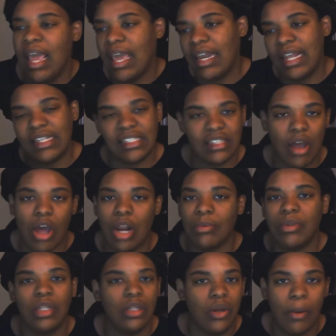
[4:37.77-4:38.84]
And they start
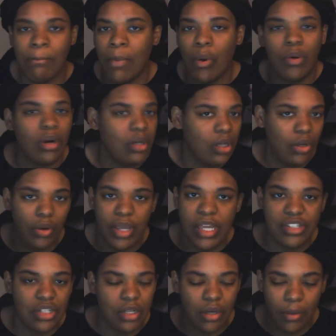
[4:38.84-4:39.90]
up the little motor, the little
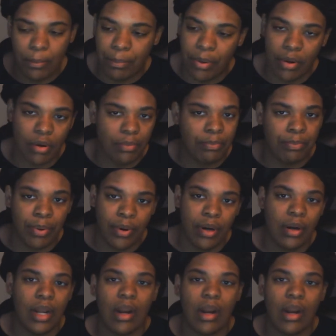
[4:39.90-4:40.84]
engine, the little brr, brr.